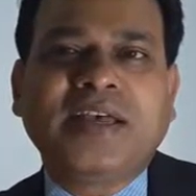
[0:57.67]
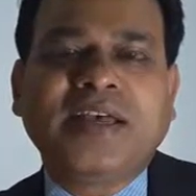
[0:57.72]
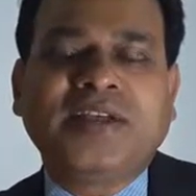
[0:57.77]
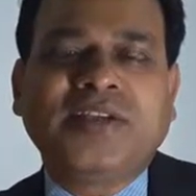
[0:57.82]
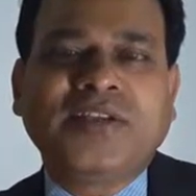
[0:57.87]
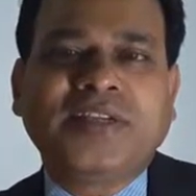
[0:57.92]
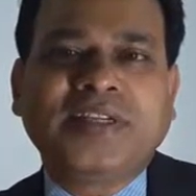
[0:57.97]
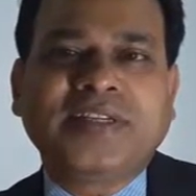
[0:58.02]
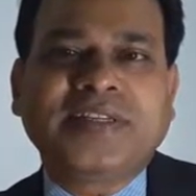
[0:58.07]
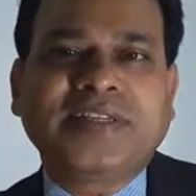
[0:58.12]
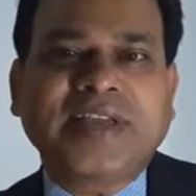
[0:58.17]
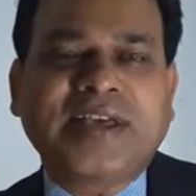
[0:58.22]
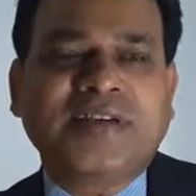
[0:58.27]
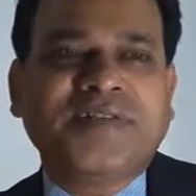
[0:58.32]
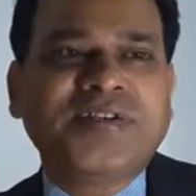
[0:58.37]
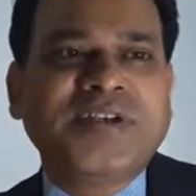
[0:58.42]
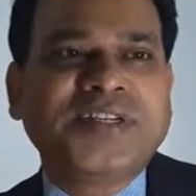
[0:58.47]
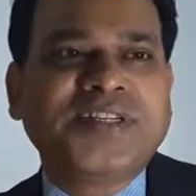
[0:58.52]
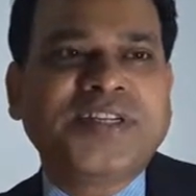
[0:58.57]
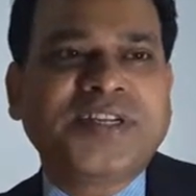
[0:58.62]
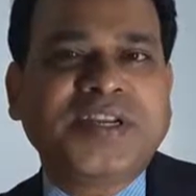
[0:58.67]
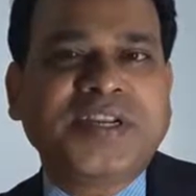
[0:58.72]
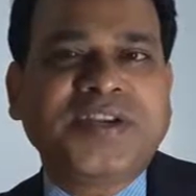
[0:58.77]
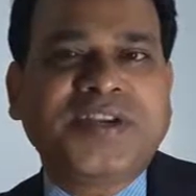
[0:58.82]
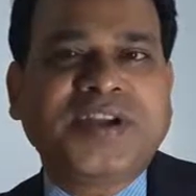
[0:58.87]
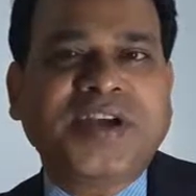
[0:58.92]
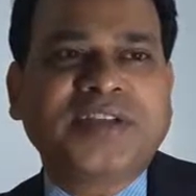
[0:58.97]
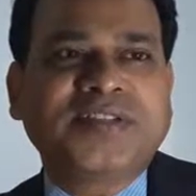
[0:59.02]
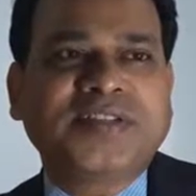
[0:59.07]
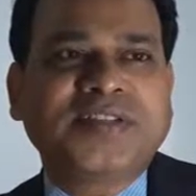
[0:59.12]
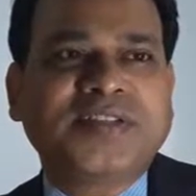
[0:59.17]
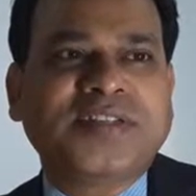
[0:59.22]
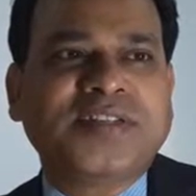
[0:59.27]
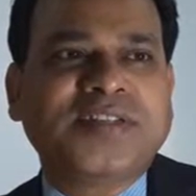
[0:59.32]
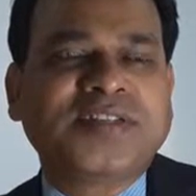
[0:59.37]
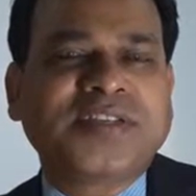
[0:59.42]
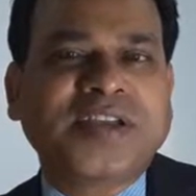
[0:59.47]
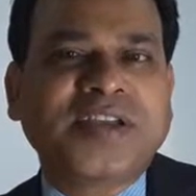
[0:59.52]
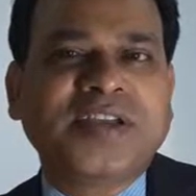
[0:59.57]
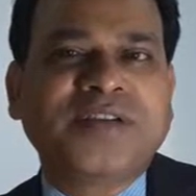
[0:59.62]
You know, this aviation industry,
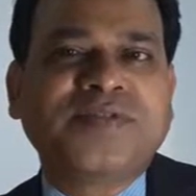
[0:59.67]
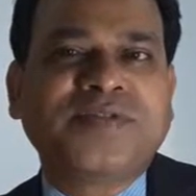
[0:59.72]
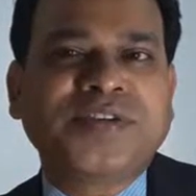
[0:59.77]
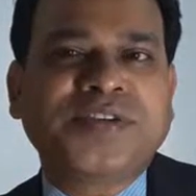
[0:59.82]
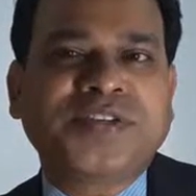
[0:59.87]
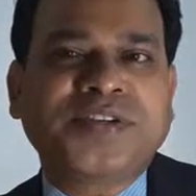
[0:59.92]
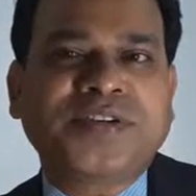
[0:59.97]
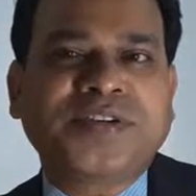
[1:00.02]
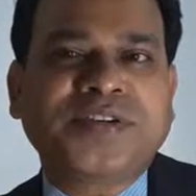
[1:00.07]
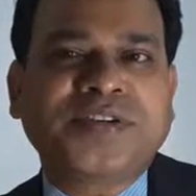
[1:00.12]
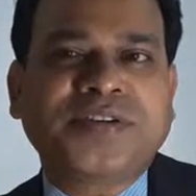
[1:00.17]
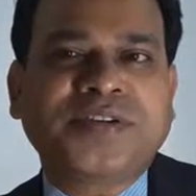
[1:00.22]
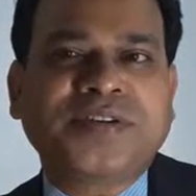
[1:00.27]
this Kingfisher,